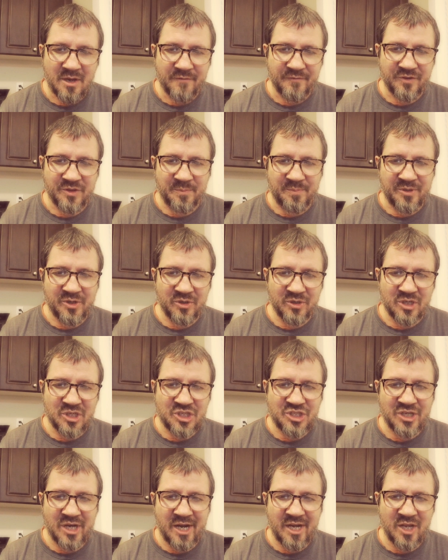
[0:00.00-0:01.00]
For the pure
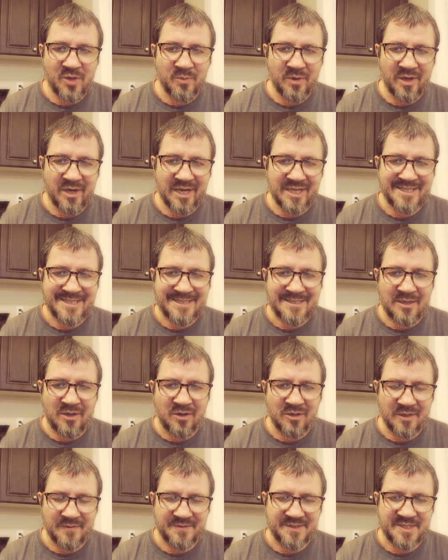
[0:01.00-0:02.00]
and shining one, a
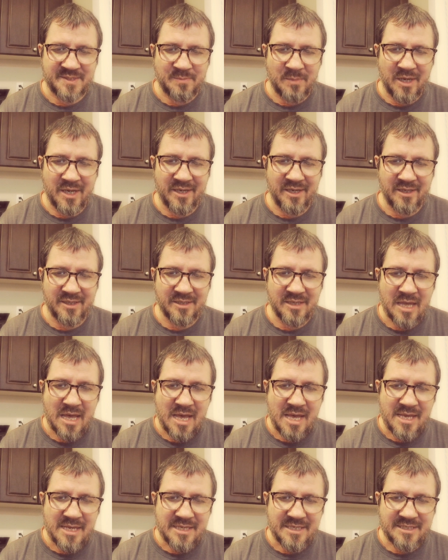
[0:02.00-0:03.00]
song of smiting,
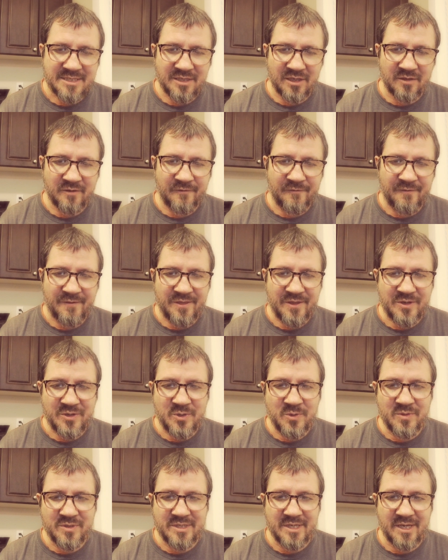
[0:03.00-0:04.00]
sung for the
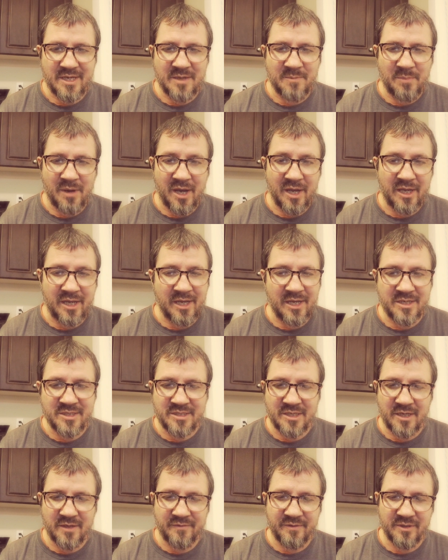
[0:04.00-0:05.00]
new day by King
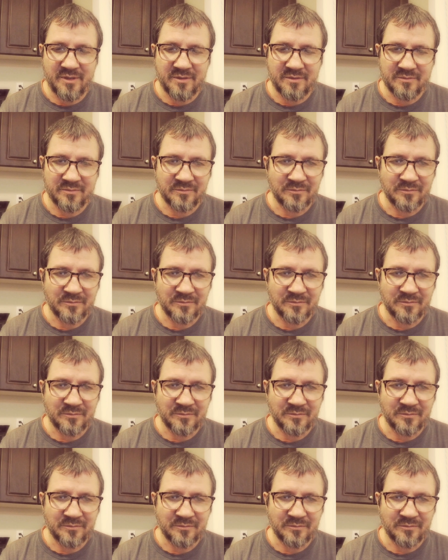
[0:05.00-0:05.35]
David.